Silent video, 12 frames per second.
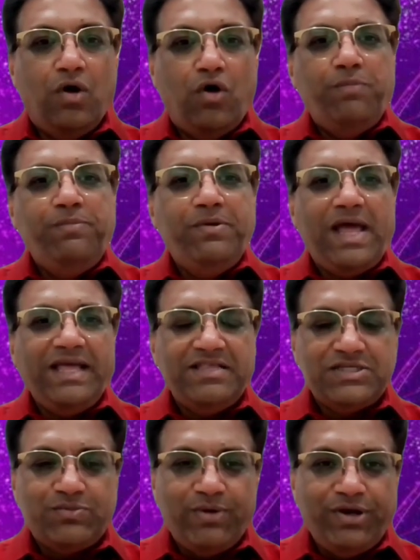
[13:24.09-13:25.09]
Hope you like
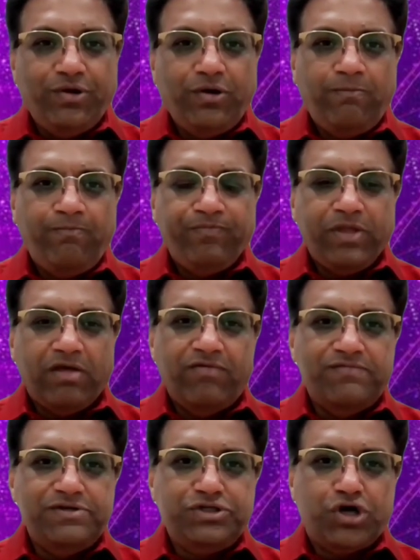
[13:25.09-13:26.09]
this video.
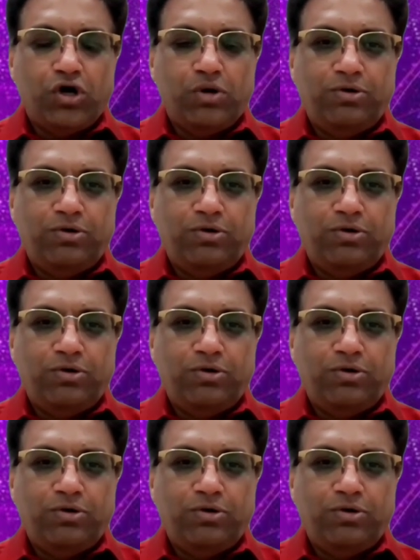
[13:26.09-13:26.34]
We will talk